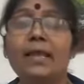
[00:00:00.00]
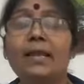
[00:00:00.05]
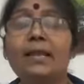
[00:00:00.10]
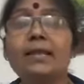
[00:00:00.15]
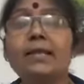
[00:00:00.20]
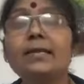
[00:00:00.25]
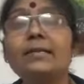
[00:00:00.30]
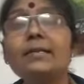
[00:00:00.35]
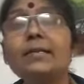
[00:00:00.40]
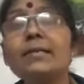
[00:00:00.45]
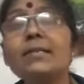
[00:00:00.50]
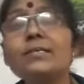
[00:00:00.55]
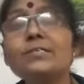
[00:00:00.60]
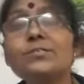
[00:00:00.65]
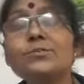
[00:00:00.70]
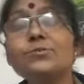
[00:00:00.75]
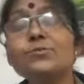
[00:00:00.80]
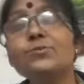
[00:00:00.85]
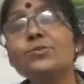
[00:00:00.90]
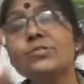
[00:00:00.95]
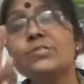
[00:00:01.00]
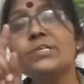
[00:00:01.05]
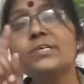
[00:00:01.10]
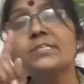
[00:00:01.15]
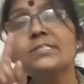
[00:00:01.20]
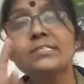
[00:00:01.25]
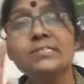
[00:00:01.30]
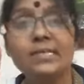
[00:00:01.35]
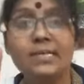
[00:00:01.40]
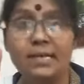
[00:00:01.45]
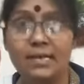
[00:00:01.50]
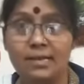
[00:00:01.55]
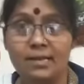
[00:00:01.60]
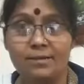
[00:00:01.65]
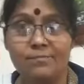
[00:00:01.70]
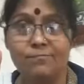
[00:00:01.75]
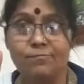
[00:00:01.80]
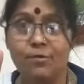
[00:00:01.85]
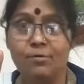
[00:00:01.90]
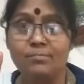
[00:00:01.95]
Little is used in
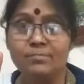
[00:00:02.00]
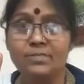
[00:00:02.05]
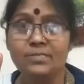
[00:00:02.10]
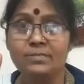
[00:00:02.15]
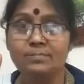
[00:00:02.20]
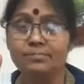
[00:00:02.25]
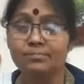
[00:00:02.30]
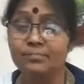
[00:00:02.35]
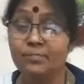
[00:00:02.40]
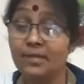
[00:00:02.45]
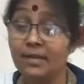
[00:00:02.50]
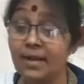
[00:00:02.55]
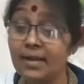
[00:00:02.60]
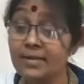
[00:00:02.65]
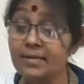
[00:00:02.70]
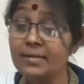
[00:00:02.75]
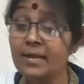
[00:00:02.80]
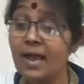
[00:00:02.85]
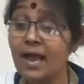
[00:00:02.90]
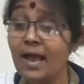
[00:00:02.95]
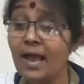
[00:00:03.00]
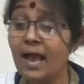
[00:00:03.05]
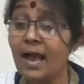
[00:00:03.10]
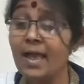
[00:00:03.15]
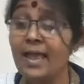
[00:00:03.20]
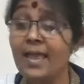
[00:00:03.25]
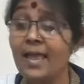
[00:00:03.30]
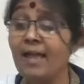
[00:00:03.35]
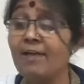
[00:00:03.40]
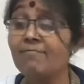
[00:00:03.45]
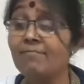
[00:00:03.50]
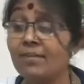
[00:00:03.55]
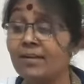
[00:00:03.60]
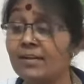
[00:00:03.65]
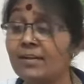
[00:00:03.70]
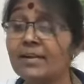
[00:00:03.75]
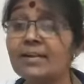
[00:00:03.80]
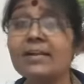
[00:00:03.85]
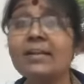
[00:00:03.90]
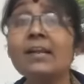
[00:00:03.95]
singular forms, right? I have
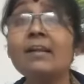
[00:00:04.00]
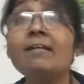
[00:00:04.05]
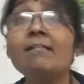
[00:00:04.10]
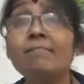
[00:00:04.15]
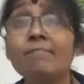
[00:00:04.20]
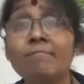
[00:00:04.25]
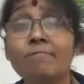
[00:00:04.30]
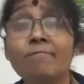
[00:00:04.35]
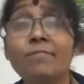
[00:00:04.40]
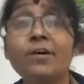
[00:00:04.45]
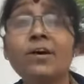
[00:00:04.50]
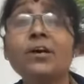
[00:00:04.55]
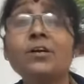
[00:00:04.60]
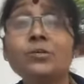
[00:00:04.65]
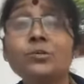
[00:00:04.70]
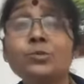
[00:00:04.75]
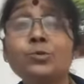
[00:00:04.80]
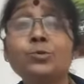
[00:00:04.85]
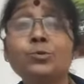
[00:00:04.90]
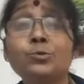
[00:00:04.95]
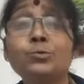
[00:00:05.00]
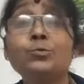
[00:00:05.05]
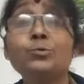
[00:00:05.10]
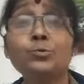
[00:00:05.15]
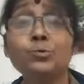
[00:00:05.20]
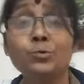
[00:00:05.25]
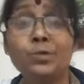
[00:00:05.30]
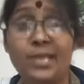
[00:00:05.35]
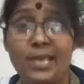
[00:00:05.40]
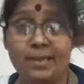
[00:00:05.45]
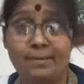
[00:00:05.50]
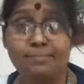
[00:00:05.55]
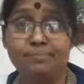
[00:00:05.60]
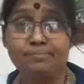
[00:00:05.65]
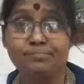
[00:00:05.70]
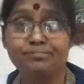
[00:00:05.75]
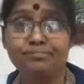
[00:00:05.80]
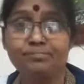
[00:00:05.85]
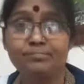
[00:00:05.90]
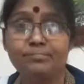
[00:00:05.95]
little work to do today,
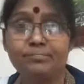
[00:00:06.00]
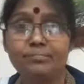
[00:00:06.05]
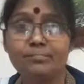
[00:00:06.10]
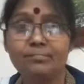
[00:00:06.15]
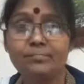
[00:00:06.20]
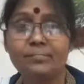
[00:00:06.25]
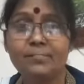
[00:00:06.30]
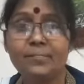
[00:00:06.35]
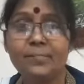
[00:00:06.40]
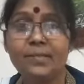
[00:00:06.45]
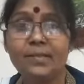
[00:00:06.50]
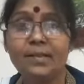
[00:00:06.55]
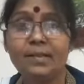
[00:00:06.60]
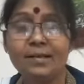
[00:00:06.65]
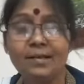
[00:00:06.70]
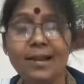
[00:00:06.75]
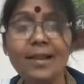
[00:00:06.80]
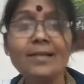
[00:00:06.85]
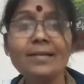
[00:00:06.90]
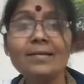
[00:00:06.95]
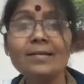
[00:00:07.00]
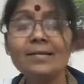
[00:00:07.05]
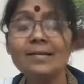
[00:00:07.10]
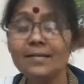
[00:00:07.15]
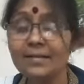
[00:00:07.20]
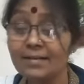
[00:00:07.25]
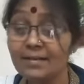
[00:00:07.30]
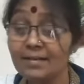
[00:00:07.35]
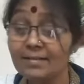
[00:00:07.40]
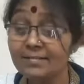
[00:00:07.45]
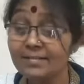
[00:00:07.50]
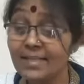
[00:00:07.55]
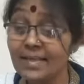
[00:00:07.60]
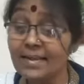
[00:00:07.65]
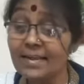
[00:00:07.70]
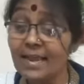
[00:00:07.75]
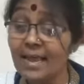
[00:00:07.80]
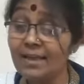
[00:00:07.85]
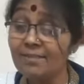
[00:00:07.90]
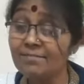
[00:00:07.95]
right?
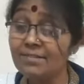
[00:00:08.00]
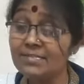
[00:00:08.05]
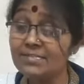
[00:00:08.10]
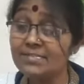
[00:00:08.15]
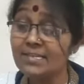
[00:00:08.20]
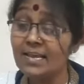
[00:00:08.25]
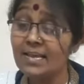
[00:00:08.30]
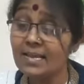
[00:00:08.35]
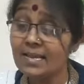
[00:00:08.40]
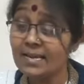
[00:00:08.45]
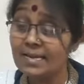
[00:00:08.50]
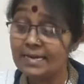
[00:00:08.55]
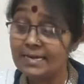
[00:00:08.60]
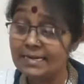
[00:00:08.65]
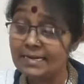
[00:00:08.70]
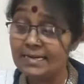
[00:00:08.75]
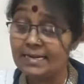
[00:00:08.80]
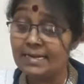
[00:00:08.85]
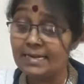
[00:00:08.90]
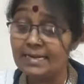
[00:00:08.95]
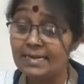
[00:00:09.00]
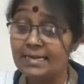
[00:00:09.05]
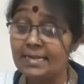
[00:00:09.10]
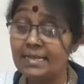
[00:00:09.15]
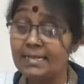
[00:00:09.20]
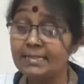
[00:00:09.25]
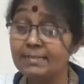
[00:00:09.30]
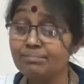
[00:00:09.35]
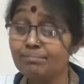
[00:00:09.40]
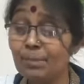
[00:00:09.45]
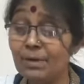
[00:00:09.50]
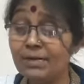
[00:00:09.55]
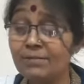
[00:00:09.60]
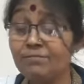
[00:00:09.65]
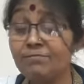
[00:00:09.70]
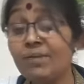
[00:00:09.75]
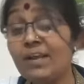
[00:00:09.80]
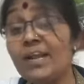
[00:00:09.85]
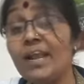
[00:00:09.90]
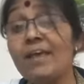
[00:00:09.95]
Then I will say little. But
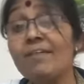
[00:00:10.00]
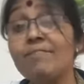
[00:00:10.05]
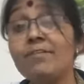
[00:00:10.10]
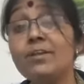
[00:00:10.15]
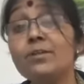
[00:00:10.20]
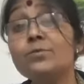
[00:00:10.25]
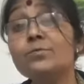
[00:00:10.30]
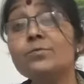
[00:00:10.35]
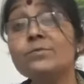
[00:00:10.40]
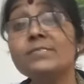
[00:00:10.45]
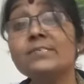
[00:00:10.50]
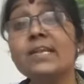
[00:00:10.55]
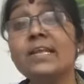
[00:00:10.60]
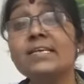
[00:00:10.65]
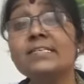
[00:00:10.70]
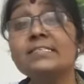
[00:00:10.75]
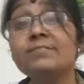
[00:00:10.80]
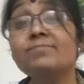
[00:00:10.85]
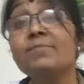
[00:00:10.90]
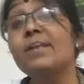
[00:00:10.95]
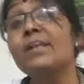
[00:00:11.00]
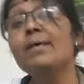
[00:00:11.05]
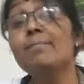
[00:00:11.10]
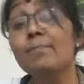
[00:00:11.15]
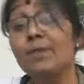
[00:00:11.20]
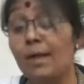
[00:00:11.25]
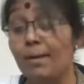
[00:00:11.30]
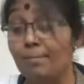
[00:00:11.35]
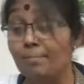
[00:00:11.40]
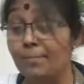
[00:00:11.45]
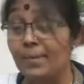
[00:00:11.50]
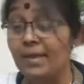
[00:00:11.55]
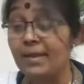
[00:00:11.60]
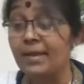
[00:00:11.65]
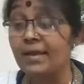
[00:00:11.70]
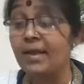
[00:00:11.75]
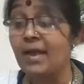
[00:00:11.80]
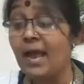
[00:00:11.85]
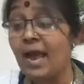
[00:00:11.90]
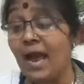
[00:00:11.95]
when I will use less when I am
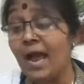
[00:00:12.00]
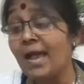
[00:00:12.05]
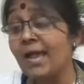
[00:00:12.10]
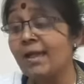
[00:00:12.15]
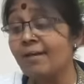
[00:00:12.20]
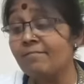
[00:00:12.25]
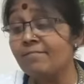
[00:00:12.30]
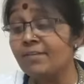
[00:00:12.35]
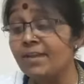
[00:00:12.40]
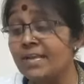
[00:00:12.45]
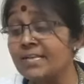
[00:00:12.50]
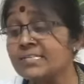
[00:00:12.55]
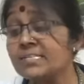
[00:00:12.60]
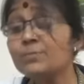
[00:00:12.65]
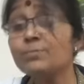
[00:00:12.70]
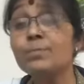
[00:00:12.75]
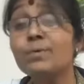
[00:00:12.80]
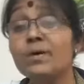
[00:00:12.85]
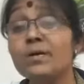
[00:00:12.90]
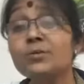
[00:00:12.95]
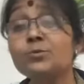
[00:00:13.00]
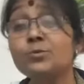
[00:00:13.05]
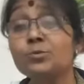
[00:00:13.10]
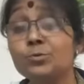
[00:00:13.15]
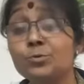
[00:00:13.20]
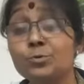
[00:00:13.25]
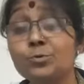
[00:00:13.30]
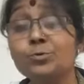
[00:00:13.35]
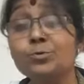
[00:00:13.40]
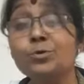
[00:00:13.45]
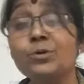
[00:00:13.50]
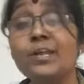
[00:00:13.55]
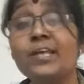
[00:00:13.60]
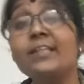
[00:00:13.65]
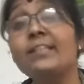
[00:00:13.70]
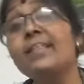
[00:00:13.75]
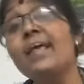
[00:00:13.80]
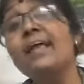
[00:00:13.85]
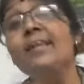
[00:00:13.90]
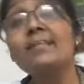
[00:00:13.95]
comparing, I have less work to do
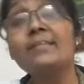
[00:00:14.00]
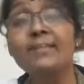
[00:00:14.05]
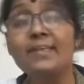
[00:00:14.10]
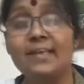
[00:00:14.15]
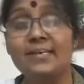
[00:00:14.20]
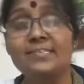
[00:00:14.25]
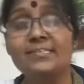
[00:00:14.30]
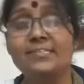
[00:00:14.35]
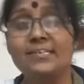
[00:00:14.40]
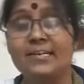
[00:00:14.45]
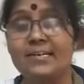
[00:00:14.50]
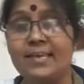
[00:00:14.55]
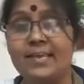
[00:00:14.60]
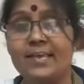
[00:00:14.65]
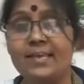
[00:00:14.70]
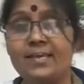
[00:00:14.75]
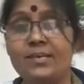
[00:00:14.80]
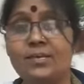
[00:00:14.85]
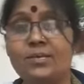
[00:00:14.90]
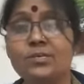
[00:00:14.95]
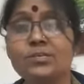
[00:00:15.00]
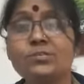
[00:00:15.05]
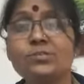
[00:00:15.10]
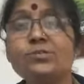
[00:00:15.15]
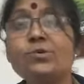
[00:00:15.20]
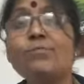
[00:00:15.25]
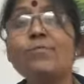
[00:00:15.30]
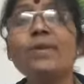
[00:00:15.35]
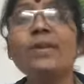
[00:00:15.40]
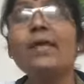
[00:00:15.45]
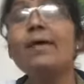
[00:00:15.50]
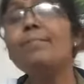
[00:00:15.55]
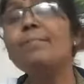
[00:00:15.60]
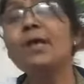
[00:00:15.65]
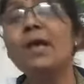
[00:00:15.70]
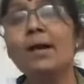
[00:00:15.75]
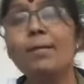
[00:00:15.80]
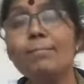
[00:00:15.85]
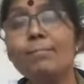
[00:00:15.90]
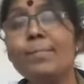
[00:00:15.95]
today than yesterday. So when I
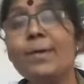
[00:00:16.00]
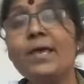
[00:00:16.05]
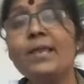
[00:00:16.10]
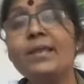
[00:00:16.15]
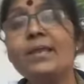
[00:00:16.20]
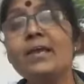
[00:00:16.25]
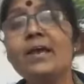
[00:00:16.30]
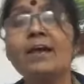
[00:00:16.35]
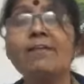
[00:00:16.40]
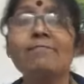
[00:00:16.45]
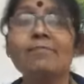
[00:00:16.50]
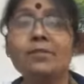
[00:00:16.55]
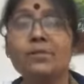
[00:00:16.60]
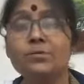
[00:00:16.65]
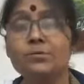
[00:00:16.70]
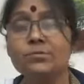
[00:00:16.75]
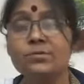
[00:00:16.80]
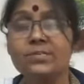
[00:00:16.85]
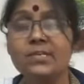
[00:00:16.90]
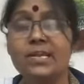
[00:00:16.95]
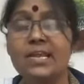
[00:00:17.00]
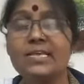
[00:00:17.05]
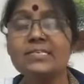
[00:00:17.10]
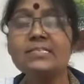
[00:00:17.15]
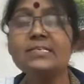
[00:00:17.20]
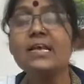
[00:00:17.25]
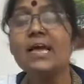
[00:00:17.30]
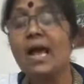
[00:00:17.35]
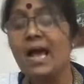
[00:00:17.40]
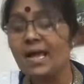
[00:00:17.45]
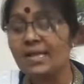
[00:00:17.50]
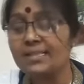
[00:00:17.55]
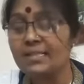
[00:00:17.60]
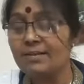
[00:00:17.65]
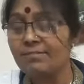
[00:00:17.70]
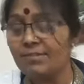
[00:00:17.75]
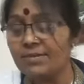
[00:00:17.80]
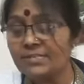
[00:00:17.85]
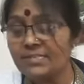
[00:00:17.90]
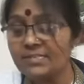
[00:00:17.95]
am comparing, I will use less.
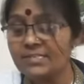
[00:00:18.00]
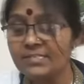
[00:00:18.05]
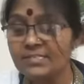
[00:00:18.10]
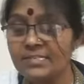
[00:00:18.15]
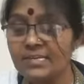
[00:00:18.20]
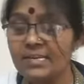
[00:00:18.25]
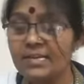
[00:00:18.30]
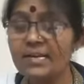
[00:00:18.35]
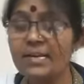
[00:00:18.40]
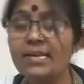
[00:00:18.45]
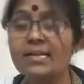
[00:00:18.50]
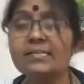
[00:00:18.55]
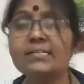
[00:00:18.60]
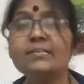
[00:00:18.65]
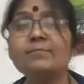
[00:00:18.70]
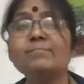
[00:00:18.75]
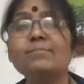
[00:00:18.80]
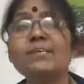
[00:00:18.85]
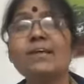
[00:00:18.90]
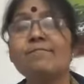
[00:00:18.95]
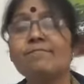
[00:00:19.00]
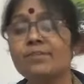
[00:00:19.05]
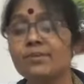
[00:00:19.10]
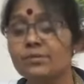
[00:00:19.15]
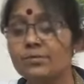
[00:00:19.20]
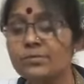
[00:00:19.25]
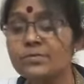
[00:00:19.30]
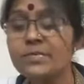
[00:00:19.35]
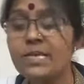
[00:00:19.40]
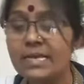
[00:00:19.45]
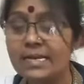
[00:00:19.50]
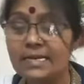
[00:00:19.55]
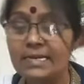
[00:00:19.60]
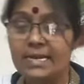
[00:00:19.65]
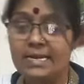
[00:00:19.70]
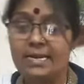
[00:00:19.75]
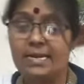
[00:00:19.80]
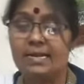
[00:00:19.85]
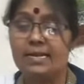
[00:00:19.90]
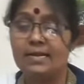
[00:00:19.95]
Otherwise, in singular terms, I will use
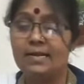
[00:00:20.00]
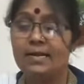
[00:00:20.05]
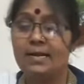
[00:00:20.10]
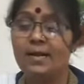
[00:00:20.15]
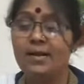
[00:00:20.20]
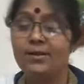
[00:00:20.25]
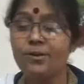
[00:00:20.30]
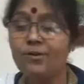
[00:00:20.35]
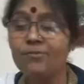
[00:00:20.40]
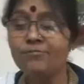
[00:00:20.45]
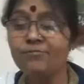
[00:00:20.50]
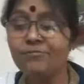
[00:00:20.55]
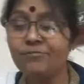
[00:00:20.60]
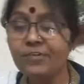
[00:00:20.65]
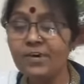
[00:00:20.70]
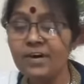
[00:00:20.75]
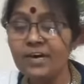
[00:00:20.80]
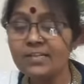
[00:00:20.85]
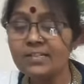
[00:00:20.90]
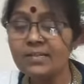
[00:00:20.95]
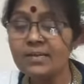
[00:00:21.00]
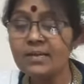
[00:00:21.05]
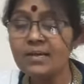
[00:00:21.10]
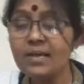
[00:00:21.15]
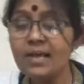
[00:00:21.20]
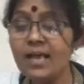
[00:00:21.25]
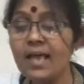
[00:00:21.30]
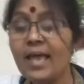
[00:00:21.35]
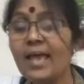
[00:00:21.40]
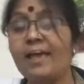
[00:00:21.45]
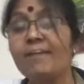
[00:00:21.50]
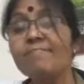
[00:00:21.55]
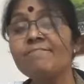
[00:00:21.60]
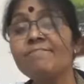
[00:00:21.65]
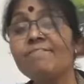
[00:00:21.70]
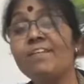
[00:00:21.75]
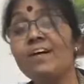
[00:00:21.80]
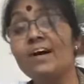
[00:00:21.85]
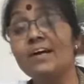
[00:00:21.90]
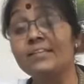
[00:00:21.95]
little. Now, further and
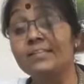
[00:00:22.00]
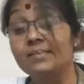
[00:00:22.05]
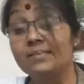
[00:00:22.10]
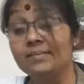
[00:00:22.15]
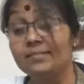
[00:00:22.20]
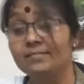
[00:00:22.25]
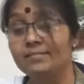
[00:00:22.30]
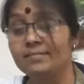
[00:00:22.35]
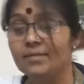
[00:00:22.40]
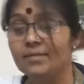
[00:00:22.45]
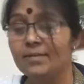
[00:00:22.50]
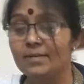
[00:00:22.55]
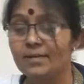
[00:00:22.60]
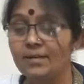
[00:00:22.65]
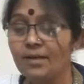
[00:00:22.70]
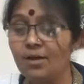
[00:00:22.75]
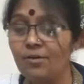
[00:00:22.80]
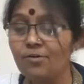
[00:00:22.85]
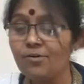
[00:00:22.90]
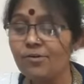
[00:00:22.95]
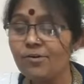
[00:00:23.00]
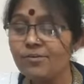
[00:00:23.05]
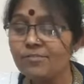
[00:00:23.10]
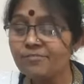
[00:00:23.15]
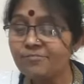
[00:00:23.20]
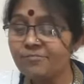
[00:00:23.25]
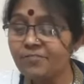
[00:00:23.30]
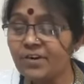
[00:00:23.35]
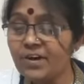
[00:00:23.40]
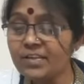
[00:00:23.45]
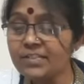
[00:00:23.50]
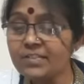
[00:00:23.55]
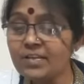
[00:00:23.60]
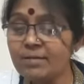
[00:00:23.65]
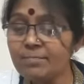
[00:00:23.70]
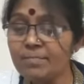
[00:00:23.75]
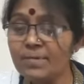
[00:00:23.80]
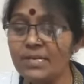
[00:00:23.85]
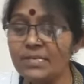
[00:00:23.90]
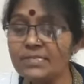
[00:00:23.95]
farther. Now,
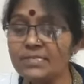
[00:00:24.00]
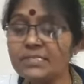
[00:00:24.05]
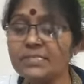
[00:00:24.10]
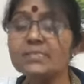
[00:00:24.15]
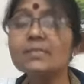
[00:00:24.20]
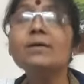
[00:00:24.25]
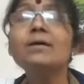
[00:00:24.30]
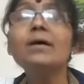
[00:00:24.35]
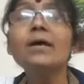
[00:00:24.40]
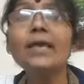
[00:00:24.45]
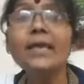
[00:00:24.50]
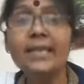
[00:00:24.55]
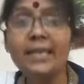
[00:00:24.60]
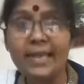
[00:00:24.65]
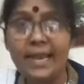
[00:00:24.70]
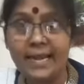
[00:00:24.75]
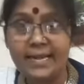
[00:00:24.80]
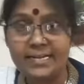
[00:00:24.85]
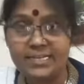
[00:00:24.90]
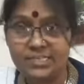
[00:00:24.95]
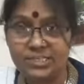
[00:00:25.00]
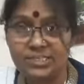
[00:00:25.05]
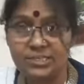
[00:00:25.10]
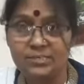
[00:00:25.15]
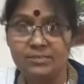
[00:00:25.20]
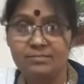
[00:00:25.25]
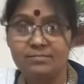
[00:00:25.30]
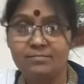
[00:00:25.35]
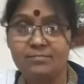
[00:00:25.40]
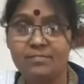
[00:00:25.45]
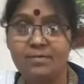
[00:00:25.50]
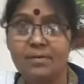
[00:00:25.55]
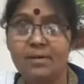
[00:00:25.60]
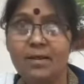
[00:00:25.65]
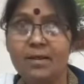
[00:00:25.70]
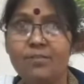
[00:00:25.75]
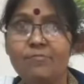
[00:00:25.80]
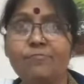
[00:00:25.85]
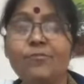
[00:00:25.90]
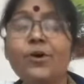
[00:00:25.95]
further means in addition.
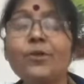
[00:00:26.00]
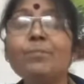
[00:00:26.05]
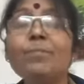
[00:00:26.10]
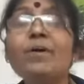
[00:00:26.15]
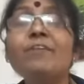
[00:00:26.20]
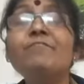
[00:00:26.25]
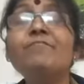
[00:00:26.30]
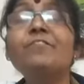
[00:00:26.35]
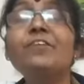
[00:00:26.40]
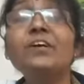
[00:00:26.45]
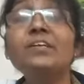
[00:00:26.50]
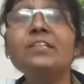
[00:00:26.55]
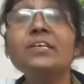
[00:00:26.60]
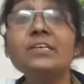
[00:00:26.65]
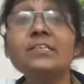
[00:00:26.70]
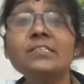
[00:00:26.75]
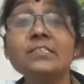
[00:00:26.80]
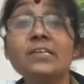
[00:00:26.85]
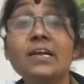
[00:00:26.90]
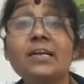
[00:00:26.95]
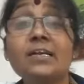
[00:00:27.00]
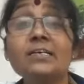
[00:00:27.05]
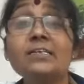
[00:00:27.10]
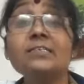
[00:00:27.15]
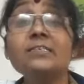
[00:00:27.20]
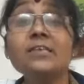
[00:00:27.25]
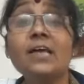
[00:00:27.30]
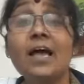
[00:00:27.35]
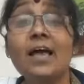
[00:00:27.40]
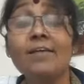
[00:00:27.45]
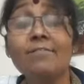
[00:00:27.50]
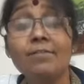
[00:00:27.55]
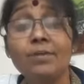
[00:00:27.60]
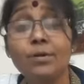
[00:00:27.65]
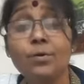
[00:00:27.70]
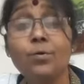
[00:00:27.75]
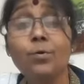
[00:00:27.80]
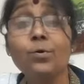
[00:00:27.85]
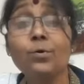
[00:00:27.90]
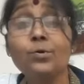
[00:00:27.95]
For my further studies, I
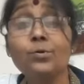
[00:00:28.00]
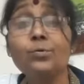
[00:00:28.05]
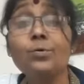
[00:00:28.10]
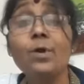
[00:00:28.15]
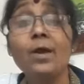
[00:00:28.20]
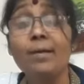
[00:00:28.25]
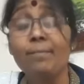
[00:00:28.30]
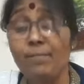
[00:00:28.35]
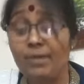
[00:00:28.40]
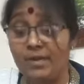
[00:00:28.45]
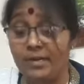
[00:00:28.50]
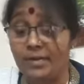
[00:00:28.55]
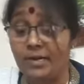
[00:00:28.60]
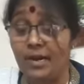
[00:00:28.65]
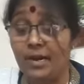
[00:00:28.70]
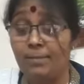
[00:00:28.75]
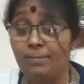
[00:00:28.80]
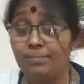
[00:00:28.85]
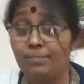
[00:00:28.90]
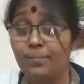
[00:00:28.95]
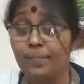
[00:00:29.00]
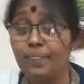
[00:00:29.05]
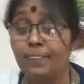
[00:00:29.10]
will go to America.